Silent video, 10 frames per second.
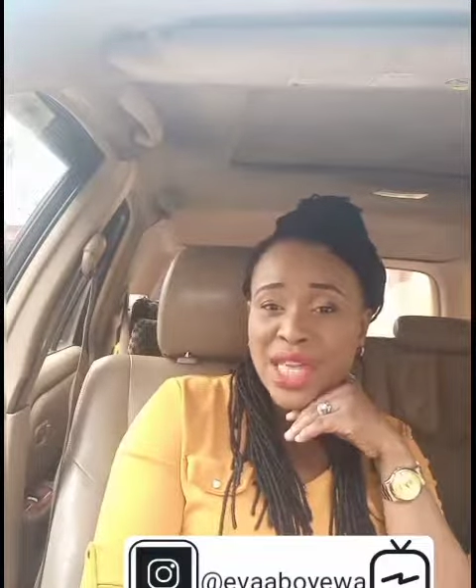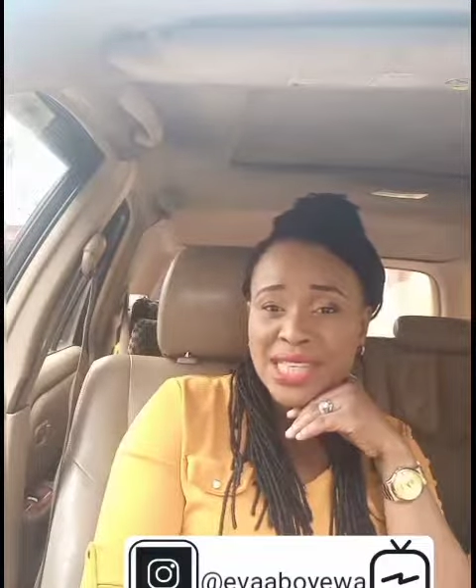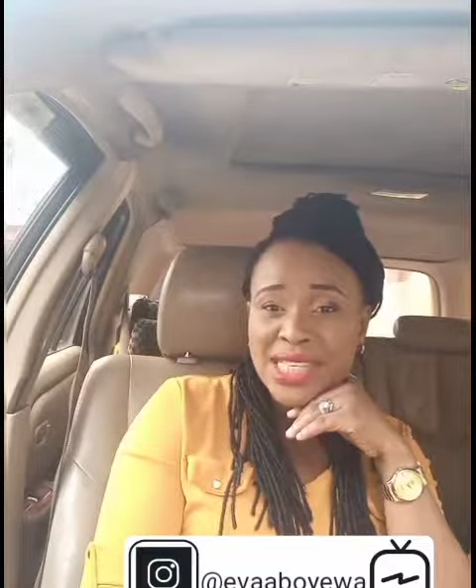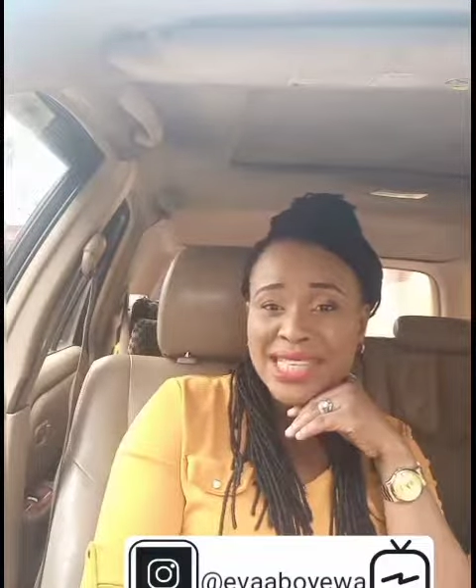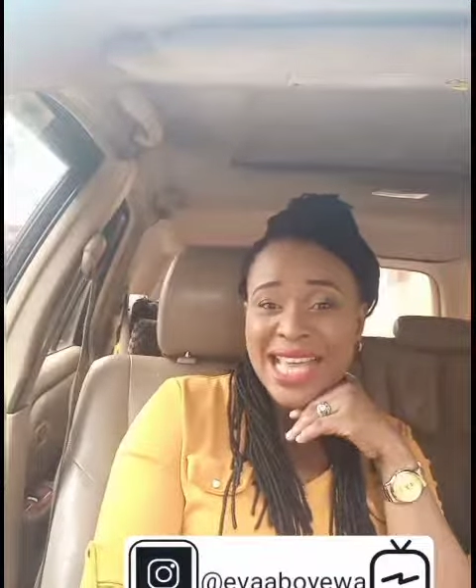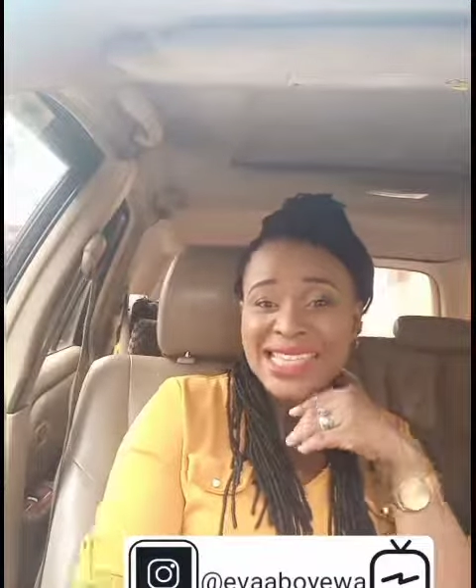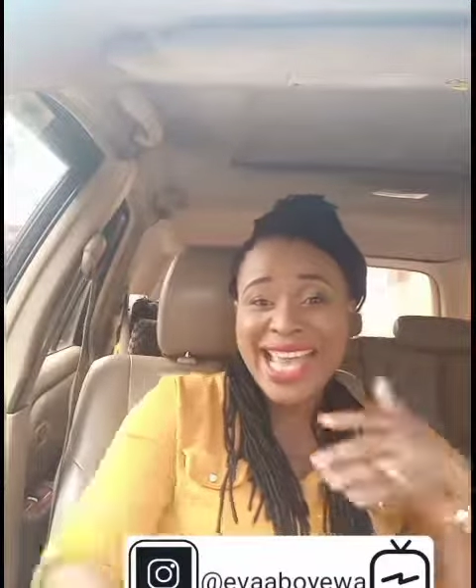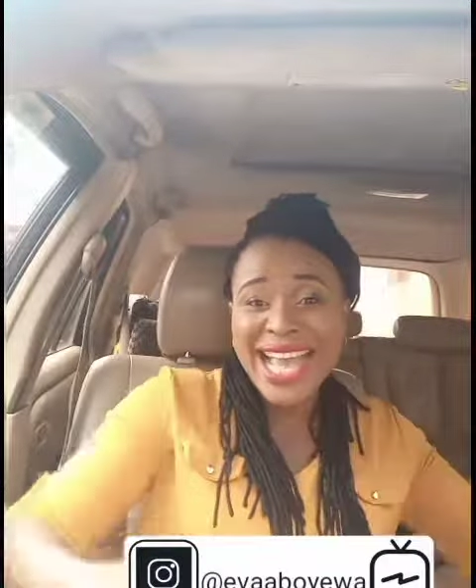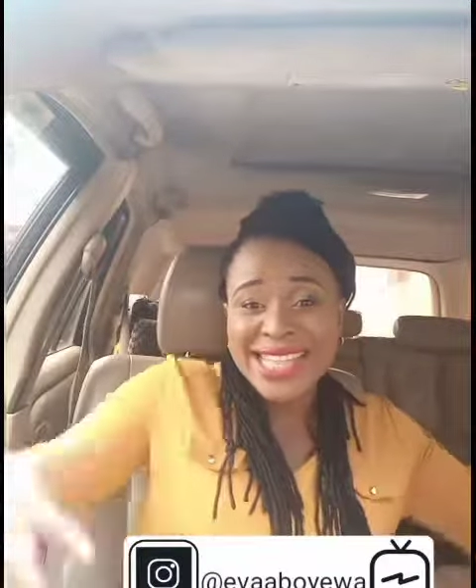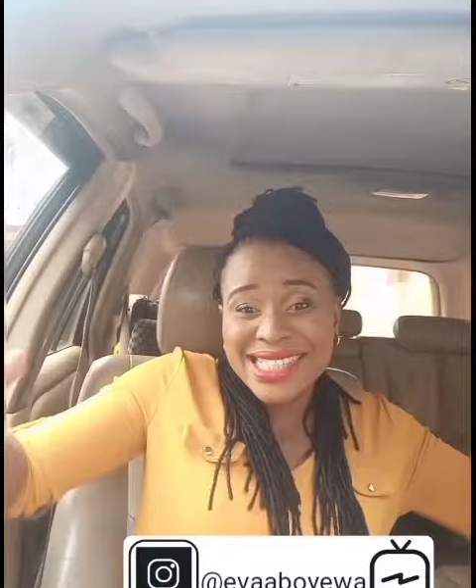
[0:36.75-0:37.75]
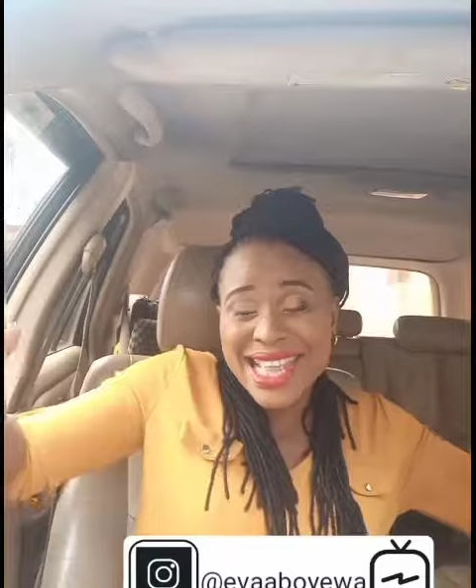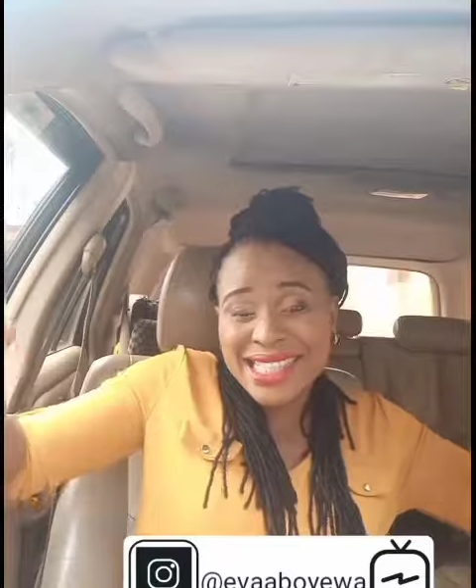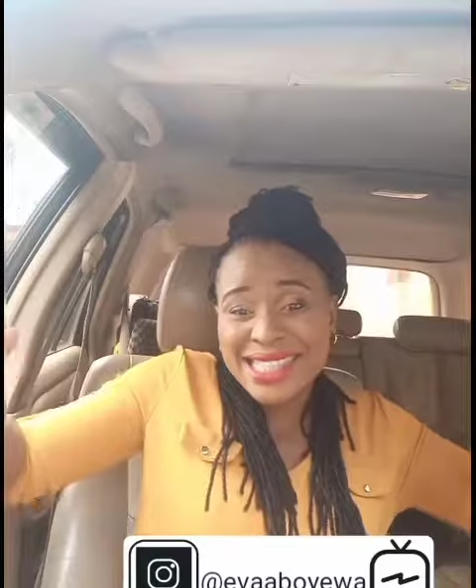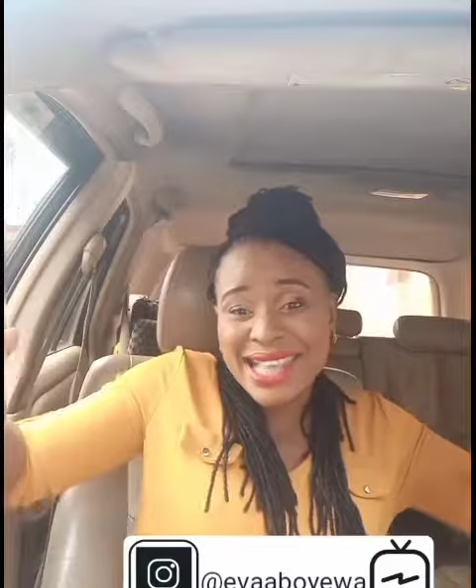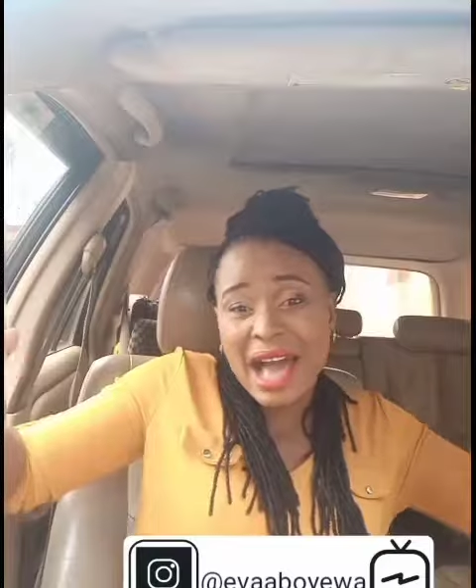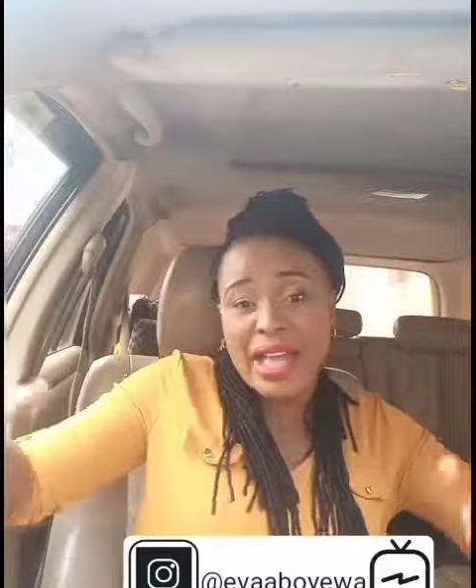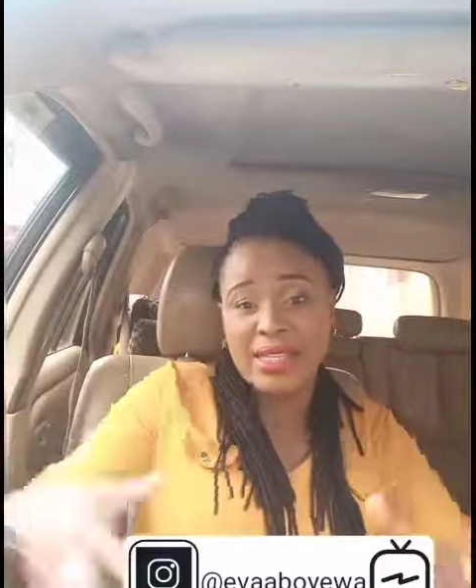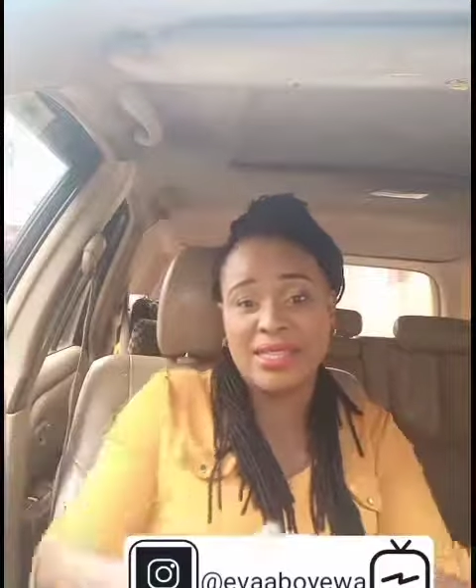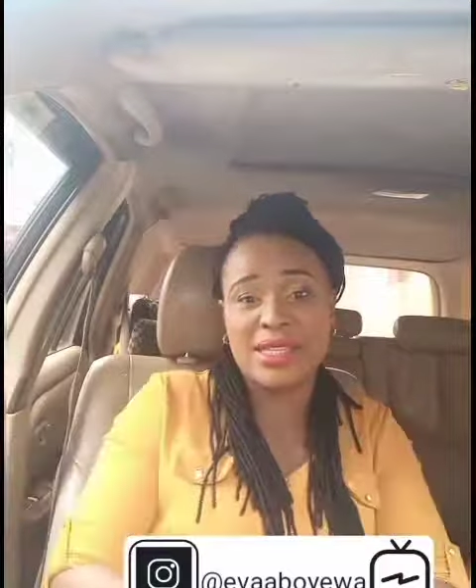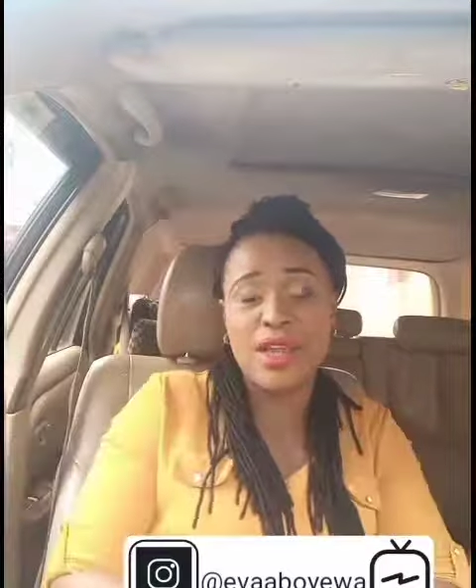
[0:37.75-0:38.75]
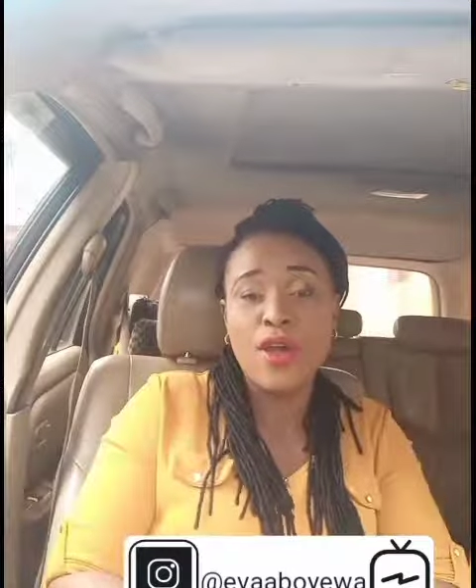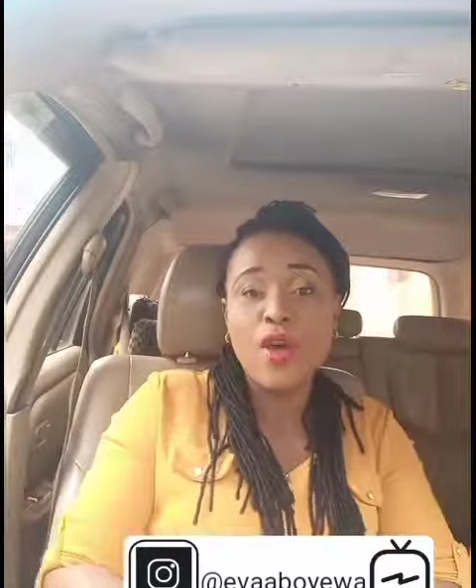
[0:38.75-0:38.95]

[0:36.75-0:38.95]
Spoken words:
exercise. Exercise.